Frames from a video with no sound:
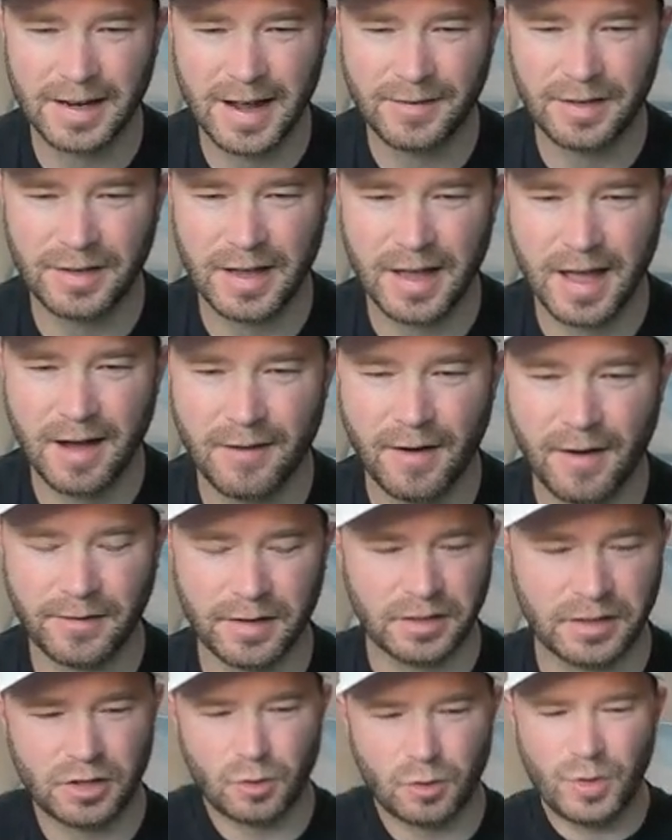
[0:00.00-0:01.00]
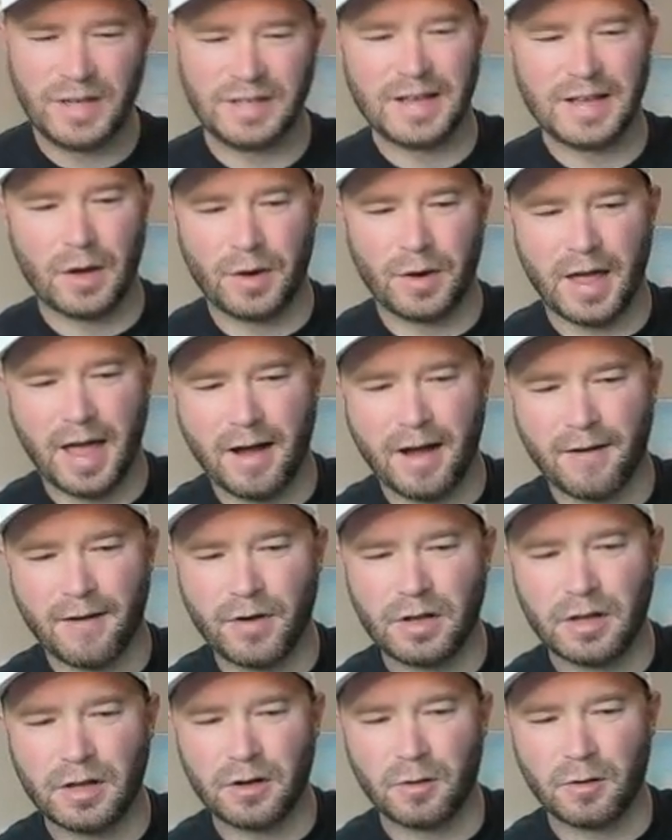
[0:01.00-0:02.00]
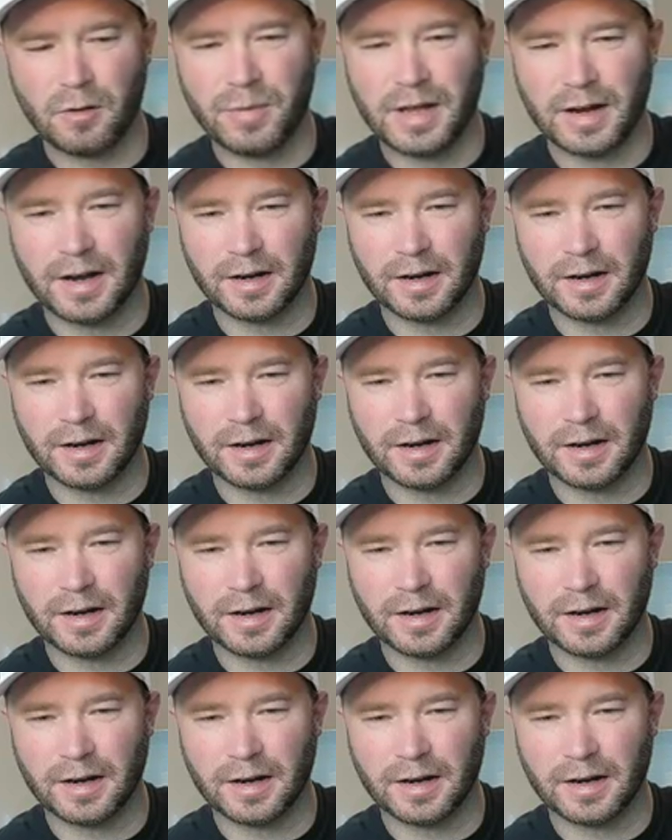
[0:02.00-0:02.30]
I have to squeeze out every little bit.